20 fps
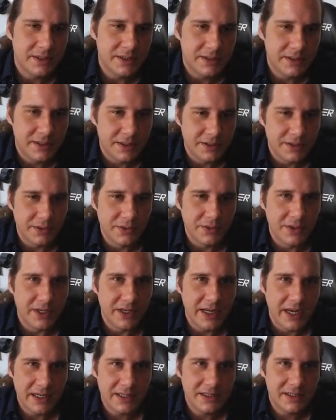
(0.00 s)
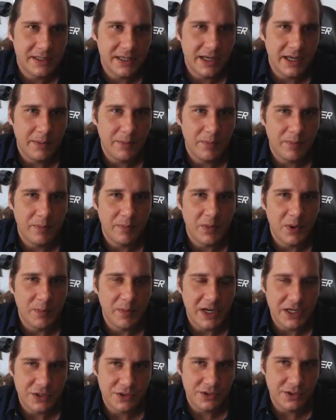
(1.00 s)
to do the next step, but
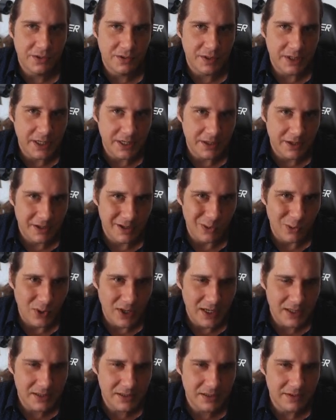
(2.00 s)
make sure you get the quest.